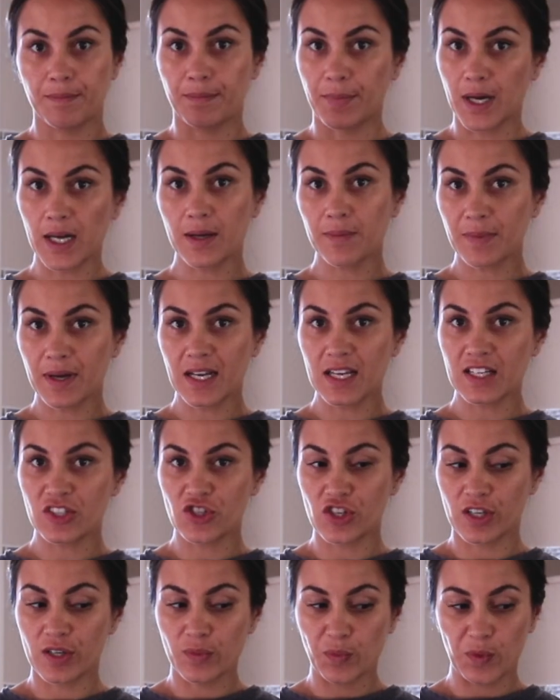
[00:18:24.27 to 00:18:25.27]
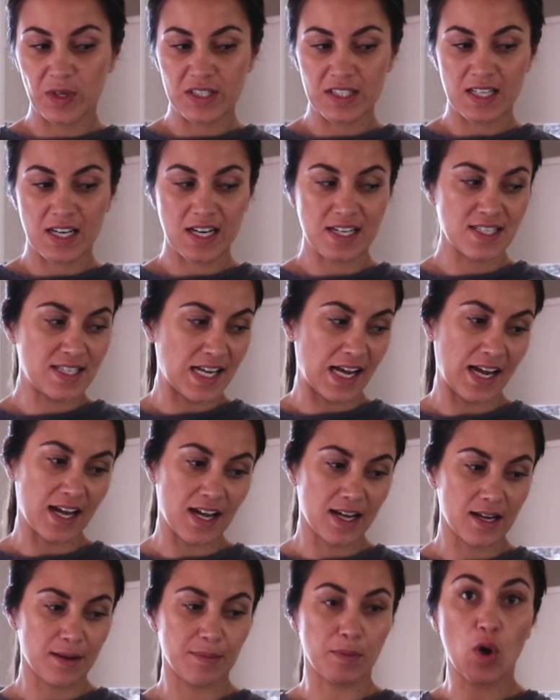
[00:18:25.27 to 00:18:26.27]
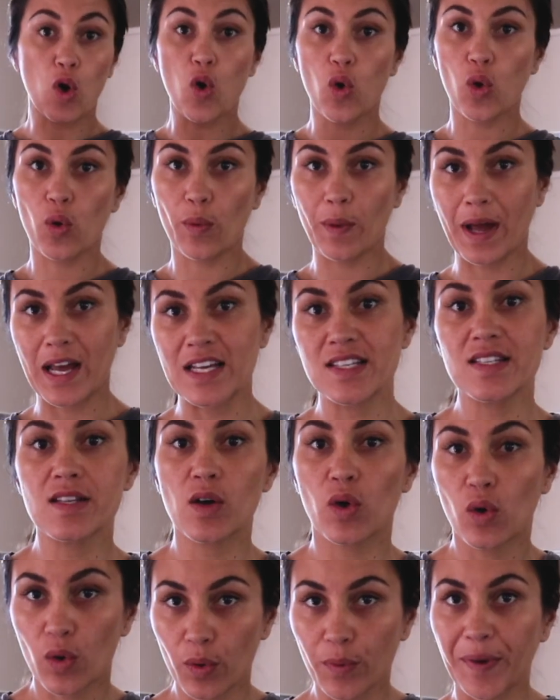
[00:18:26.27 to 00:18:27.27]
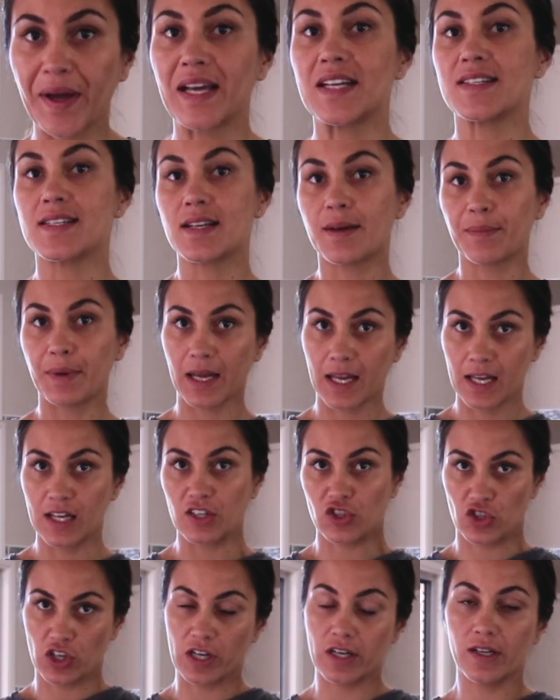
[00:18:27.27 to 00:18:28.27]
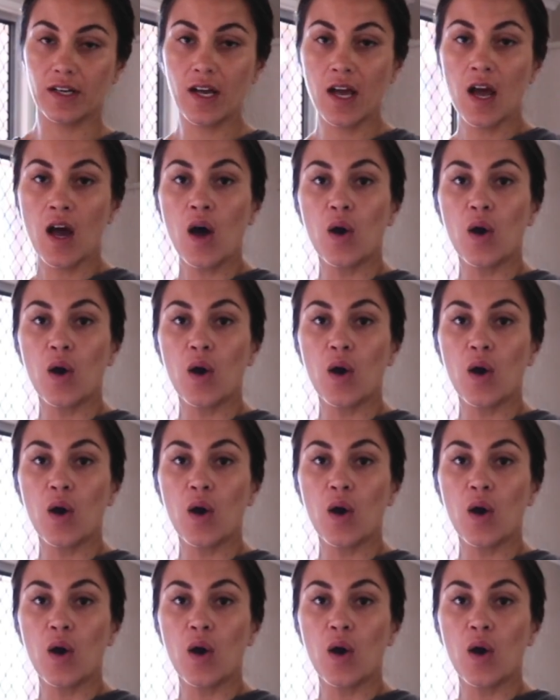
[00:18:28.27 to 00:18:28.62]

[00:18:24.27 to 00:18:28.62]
Back in my kitchen, what did I say? I am always in my kitchen,